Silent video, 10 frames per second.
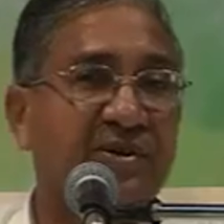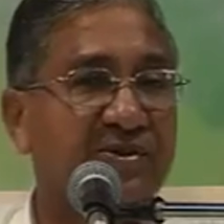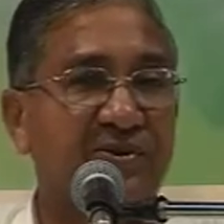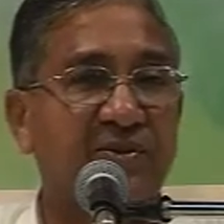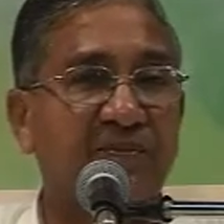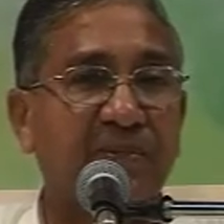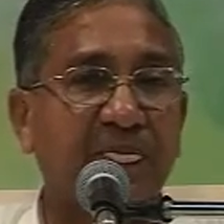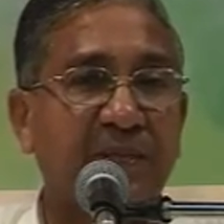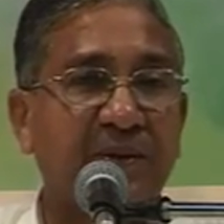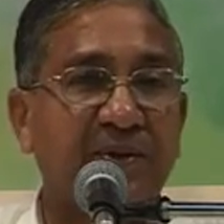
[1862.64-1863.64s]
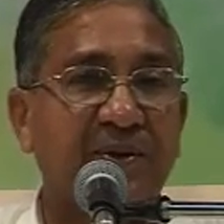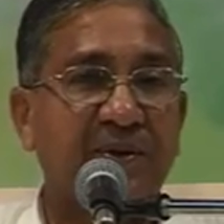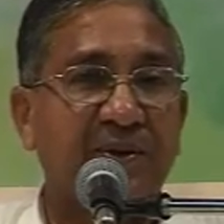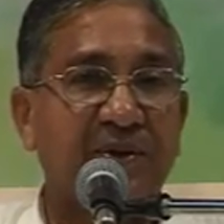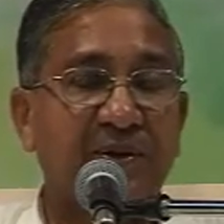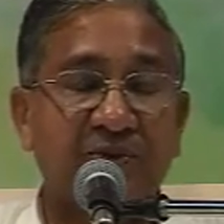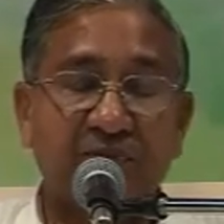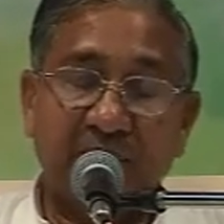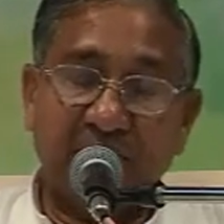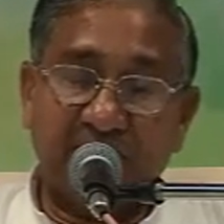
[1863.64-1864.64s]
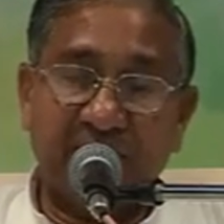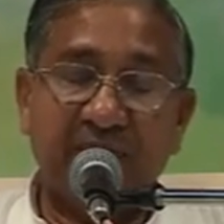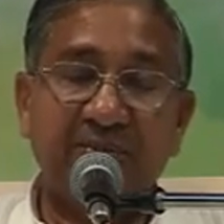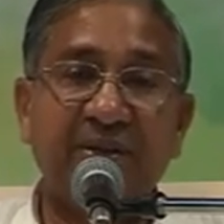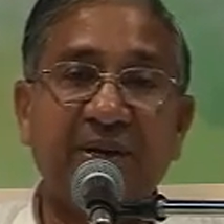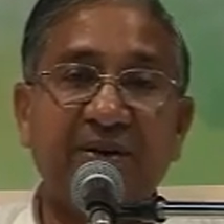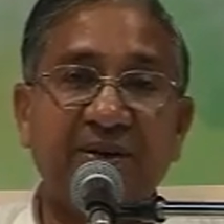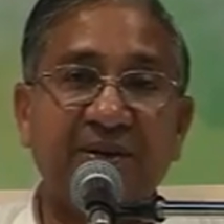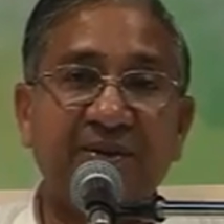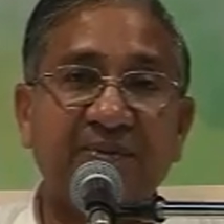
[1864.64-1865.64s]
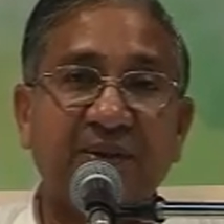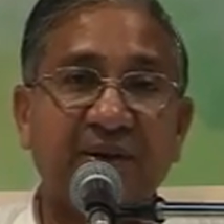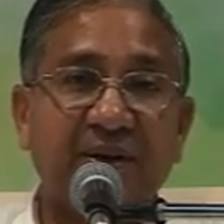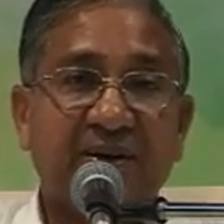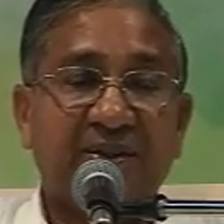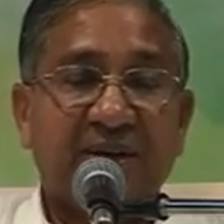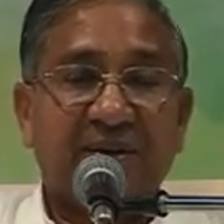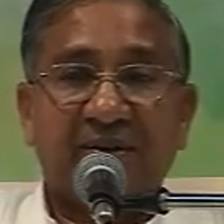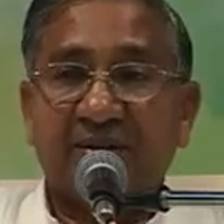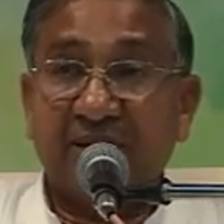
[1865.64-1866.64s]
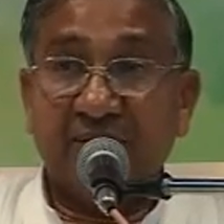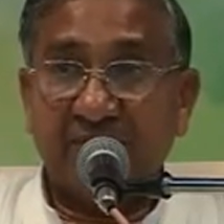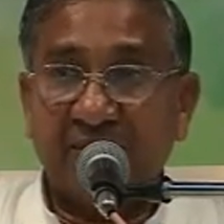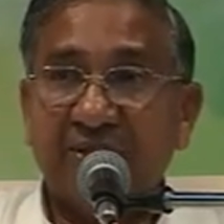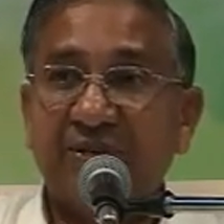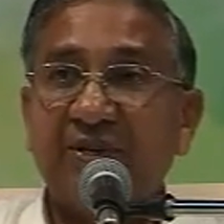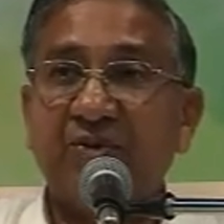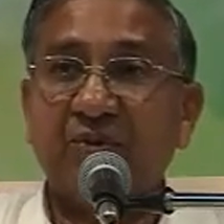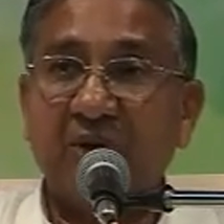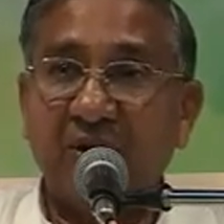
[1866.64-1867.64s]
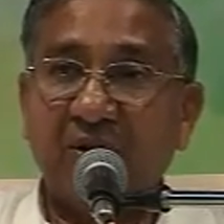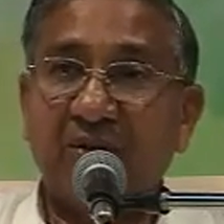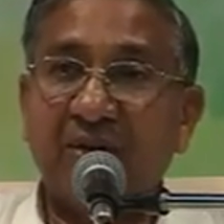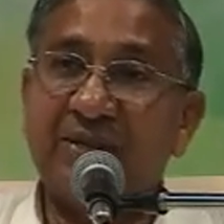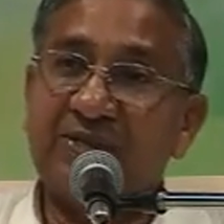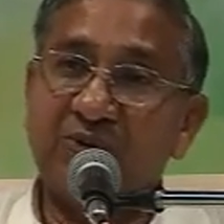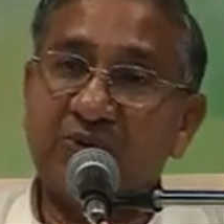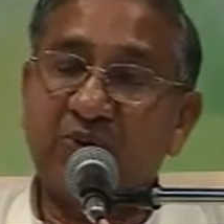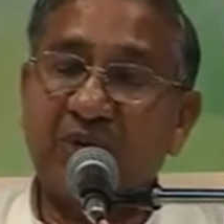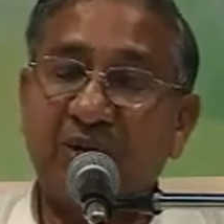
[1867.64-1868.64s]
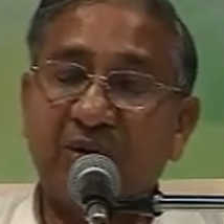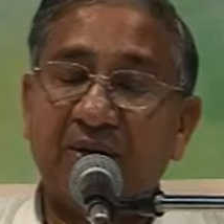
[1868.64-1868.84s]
or so. So Baba came that day and then gave drishti to all as usual.